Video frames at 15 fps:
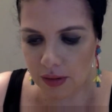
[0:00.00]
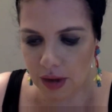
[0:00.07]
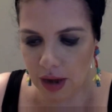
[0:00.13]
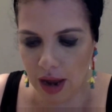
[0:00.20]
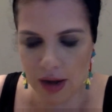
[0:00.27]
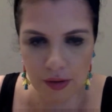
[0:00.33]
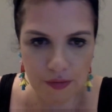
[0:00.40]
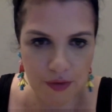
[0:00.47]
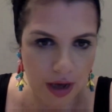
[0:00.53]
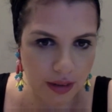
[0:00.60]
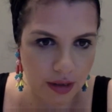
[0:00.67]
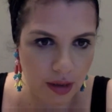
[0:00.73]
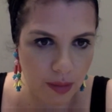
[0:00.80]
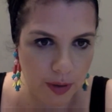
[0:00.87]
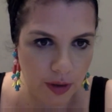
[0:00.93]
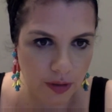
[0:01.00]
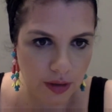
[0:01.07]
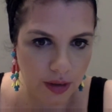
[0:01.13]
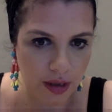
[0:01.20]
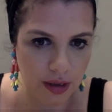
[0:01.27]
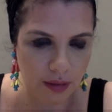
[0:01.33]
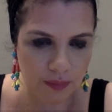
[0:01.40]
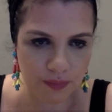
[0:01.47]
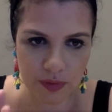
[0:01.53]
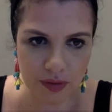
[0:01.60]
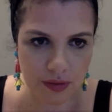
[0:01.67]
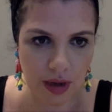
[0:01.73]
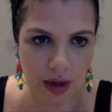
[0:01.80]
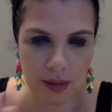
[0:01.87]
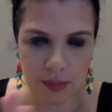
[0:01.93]
and the fact that apparently,
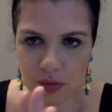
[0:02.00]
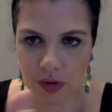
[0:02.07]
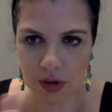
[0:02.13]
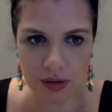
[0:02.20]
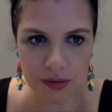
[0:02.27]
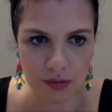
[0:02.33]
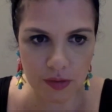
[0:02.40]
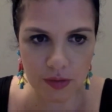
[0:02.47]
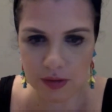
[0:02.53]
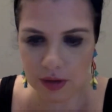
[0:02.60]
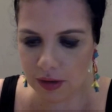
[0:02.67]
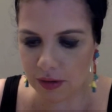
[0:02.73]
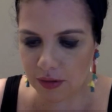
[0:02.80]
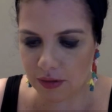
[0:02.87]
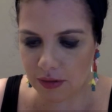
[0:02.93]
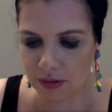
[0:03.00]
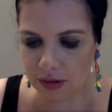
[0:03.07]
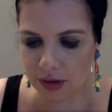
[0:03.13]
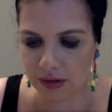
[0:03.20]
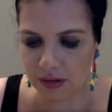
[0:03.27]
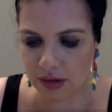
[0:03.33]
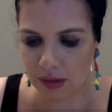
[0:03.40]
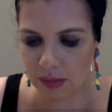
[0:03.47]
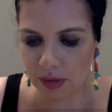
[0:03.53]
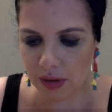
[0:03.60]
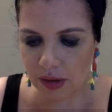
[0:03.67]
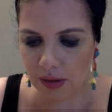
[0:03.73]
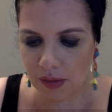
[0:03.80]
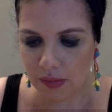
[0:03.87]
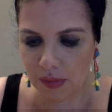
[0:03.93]
I'm sorry to say this is disgusting, but
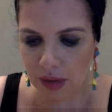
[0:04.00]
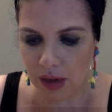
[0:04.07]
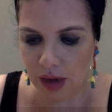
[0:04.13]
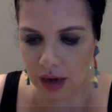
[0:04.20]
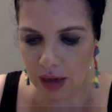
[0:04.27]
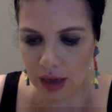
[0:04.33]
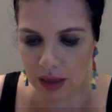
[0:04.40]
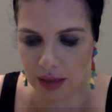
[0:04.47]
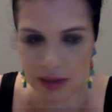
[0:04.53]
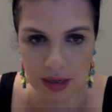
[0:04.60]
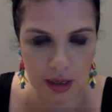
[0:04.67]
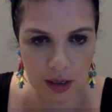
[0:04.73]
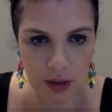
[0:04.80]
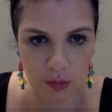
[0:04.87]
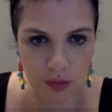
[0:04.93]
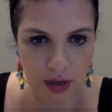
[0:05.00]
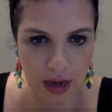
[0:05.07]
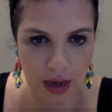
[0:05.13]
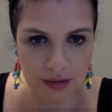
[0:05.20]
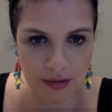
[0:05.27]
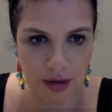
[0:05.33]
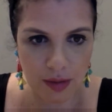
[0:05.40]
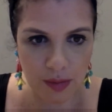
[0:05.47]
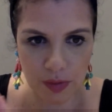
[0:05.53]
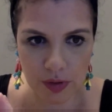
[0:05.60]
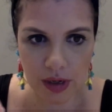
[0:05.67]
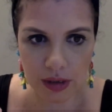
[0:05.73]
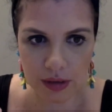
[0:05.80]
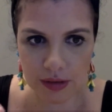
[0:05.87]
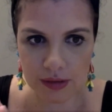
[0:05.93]
I think he only has
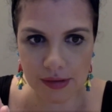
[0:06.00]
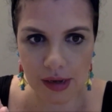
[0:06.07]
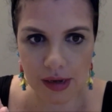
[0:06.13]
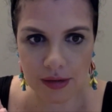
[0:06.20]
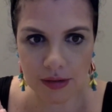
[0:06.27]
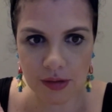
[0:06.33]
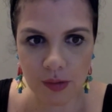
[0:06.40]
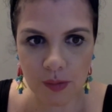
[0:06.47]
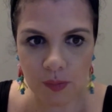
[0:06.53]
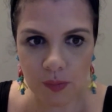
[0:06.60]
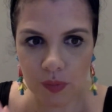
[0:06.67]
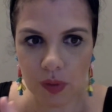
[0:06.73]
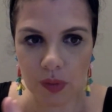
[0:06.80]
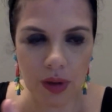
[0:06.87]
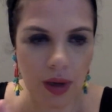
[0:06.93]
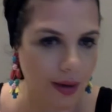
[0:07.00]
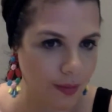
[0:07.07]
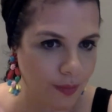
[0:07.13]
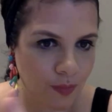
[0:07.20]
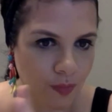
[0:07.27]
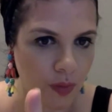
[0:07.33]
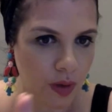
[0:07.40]
unprotected sex, okay?